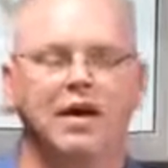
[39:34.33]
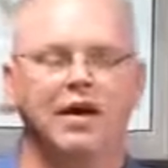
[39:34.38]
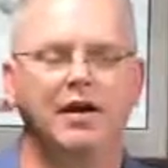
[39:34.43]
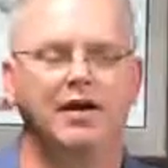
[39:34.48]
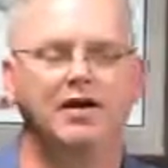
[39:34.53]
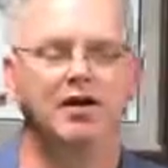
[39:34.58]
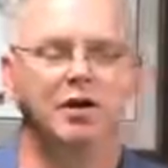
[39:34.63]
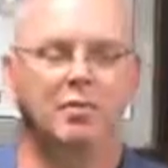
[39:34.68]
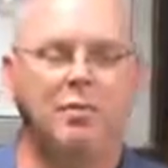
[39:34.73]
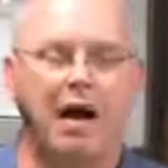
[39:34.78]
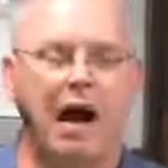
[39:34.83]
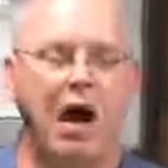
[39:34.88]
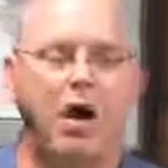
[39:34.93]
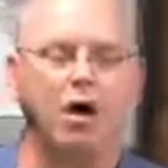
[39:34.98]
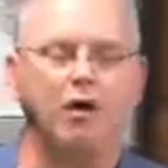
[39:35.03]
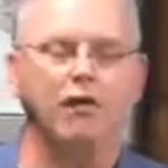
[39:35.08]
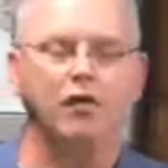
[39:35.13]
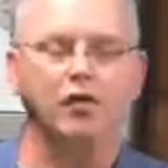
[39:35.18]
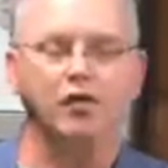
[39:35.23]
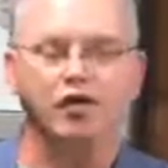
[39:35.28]
It is a
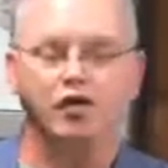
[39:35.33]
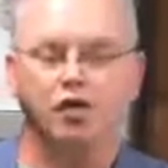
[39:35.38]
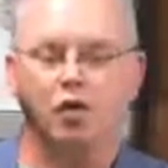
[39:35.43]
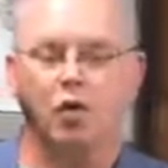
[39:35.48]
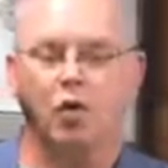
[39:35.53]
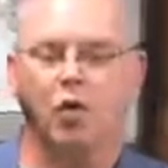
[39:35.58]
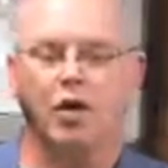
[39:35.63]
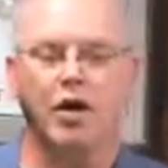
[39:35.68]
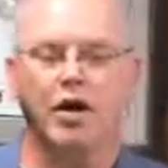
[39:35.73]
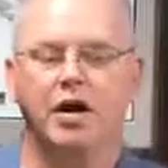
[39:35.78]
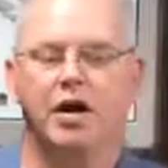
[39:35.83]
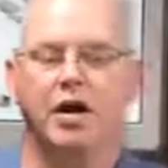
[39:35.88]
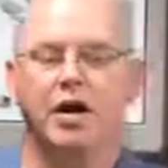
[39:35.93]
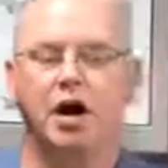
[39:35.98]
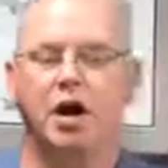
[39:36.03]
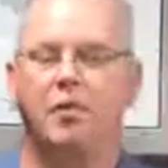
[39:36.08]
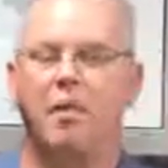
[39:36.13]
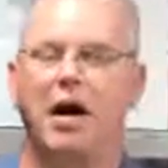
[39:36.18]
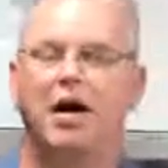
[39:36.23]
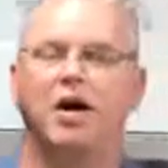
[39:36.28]
powerful story
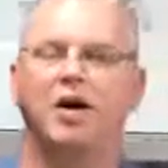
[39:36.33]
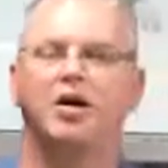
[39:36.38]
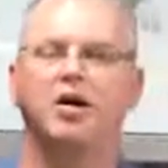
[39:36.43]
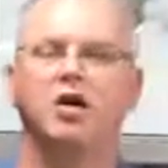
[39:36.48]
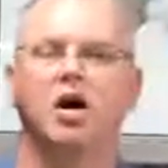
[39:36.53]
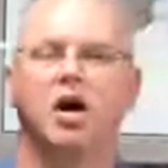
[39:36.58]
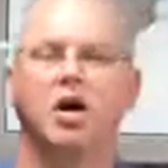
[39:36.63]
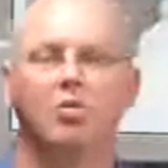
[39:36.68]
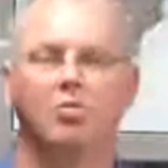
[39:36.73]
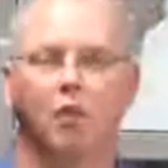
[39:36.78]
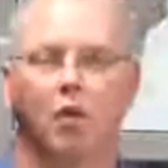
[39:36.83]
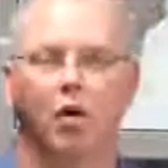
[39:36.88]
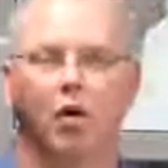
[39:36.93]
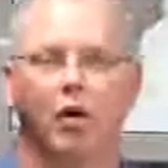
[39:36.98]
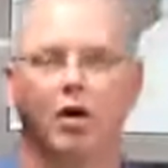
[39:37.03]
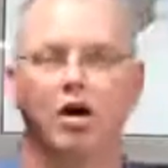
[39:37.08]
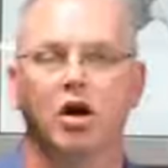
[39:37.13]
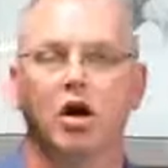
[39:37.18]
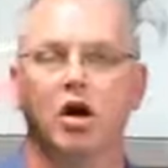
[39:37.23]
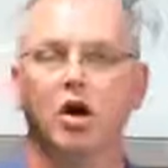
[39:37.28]
about a young
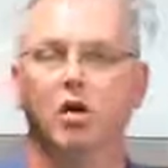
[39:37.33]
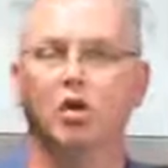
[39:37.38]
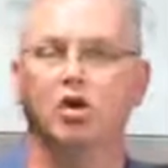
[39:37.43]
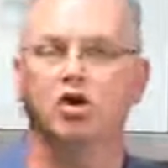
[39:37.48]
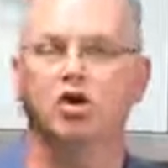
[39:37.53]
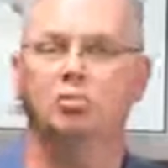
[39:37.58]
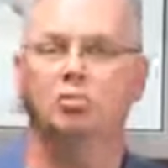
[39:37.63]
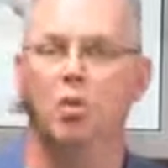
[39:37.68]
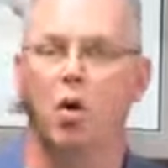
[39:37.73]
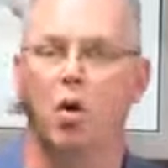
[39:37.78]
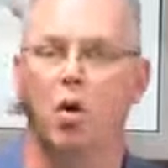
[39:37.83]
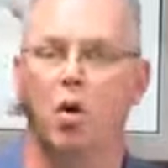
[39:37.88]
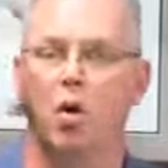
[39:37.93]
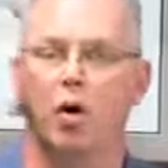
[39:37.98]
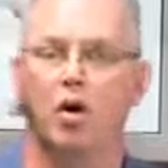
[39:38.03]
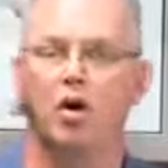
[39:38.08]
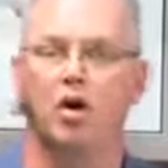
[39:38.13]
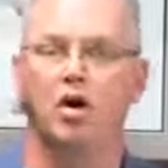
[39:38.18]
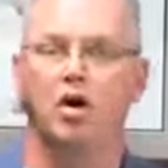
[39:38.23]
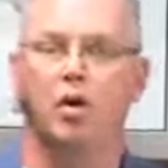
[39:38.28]
boy who was
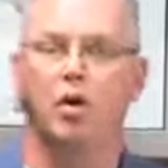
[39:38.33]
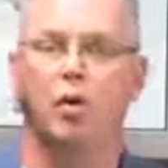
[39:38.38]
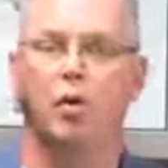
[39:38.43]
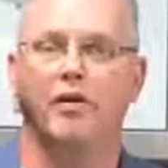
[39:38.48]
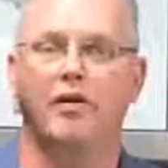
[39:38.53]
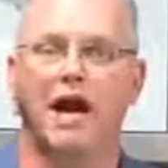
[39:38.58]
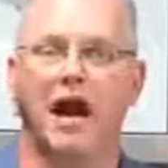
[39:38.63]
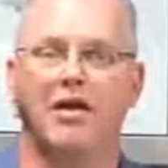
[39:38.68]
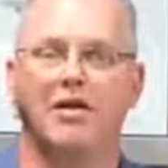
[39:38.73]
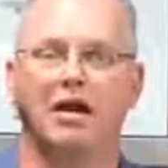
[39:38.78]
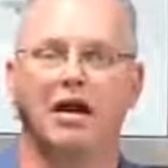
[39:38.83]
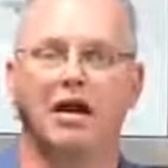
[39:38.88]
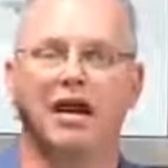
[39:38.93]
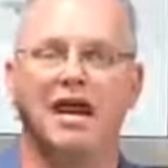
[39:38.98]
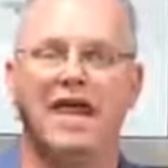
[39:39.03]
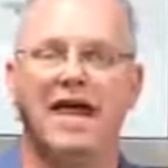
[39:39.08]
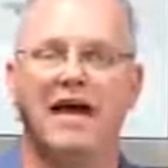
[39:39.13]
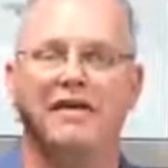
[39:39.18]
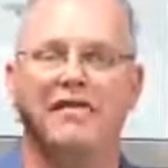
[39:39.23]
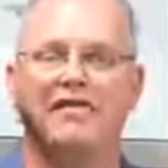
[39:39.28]
born without a
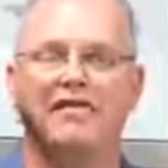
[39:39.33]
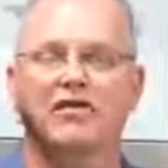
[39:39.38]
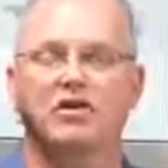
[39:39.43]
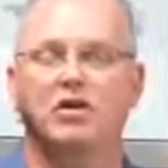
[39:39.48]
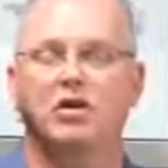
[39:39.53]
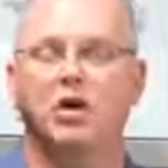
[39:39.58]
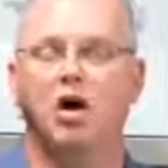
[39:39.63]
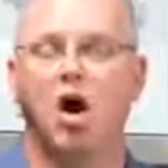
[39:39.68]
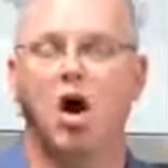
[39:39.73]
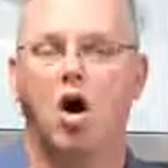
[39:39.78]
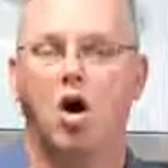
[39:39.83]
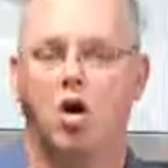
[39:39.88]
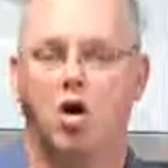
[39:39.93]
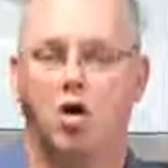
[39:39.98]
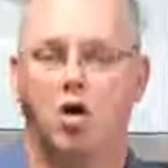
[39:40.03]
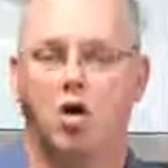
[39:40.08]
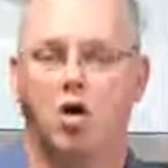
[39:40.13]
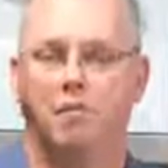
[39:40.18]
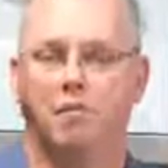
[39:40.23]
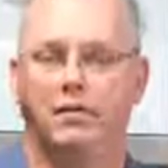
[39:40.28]
left
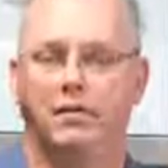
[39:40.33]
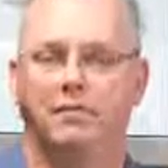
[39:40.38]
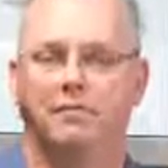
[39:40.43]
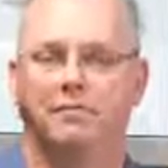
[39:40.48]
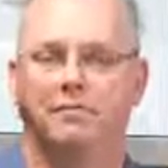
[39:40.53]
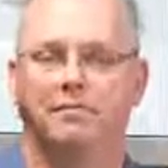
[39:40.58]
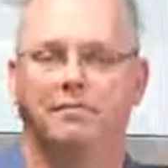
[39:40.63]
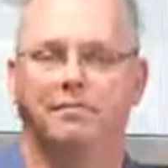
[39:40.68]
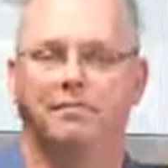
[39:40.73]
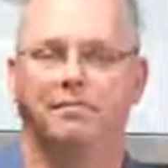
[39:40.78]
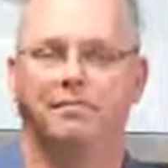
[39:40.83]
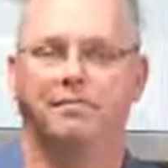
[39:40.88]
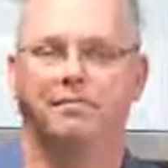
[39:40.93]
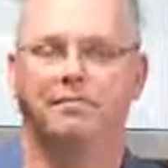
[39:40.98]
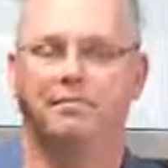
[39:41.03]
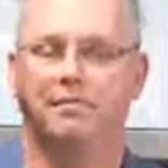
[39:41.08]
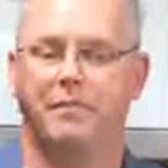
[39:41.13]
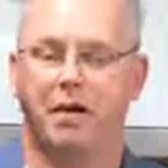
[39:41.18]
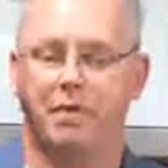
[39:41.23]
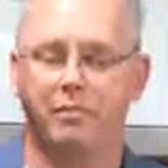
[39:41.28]
arm.
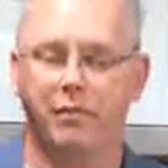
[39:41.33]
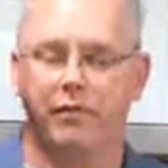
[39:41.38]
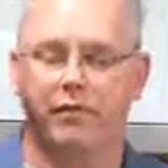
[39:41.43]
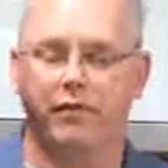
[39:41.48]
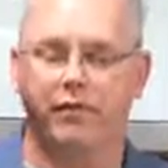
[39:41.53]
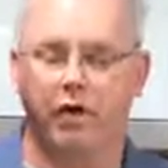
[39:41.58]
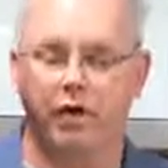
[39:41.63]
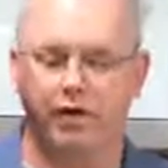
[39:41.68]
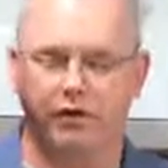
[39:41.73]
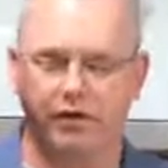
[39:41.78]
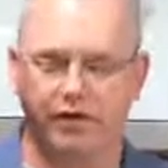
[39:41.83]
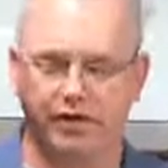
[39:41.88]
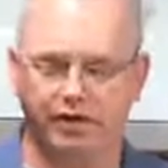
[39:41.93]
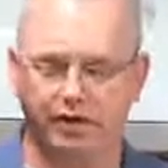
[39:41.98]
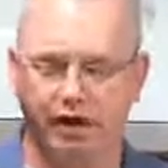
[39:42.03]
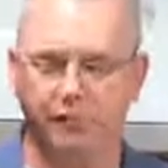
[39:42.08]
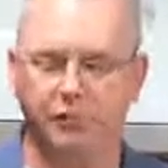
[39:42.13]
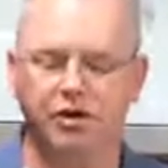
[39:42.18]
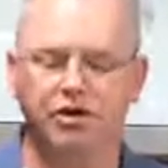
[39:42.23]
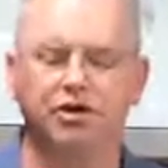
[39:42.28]
Maybe you've heard
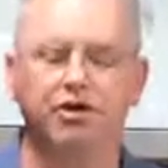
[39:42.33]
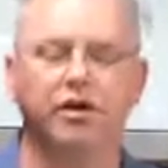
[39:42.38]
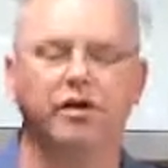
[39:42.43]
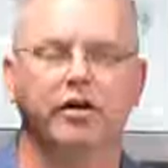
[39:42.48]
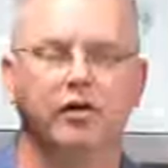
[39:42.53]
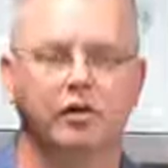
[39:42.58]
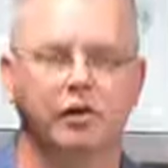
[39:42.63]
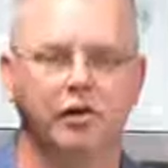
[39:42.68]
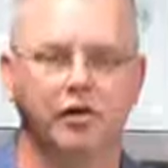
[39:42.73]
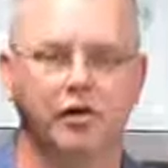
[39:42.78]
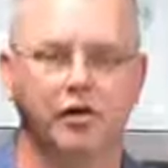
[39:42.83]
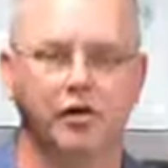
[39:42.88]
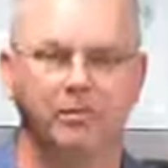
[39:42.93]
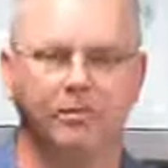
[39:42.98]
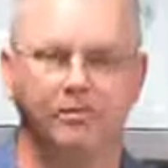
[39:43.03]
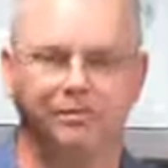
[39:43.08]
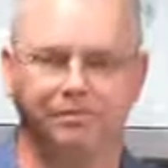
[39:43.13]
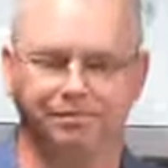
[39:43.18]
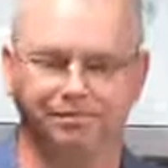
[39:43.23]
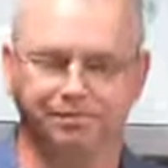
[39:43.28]
this. Let me share it with
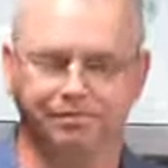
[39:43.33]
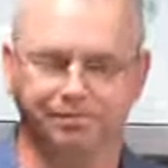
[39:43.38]
you.